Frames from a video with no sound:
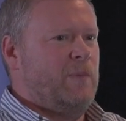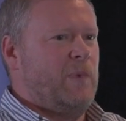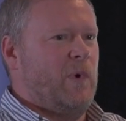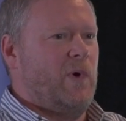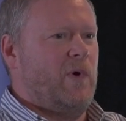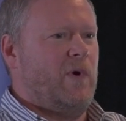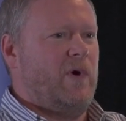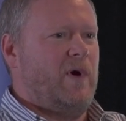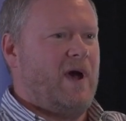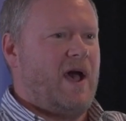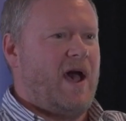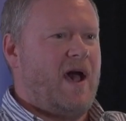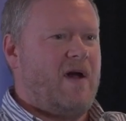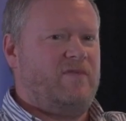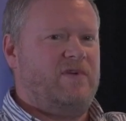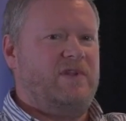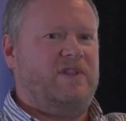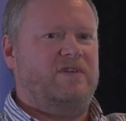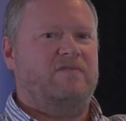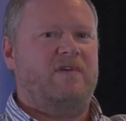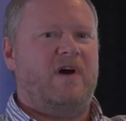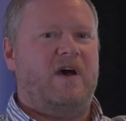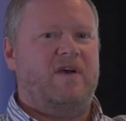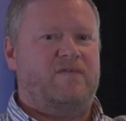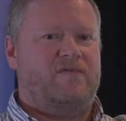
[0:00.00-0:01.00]
But having
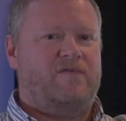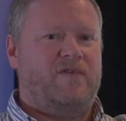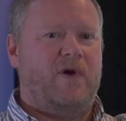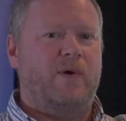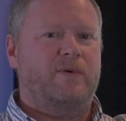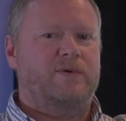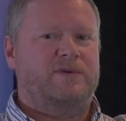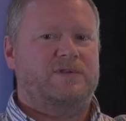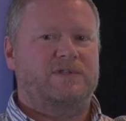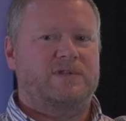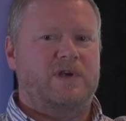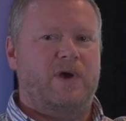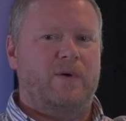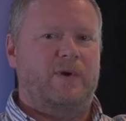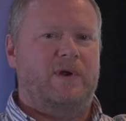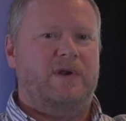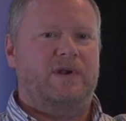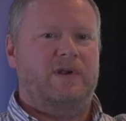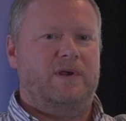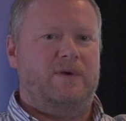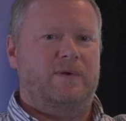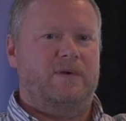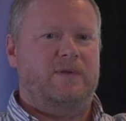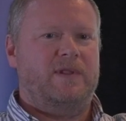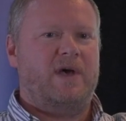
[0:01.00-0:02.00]
the right folks to go in
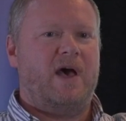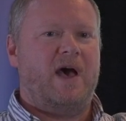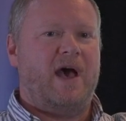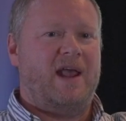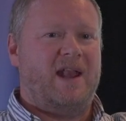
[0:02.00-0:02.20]
doing that